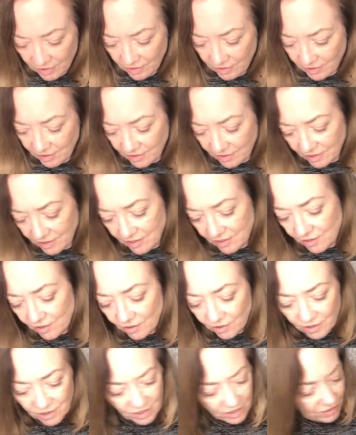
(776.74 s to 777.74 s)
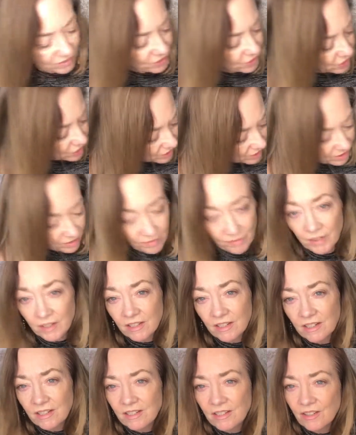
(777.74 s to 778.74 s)
Let's consider the alternative. Let's
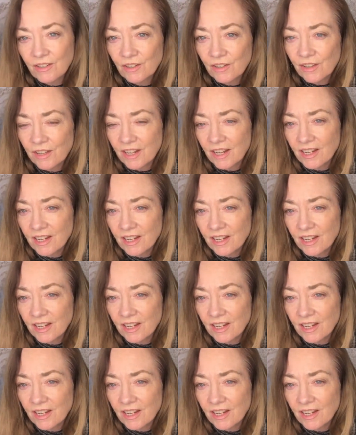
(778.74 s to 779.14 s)
consider the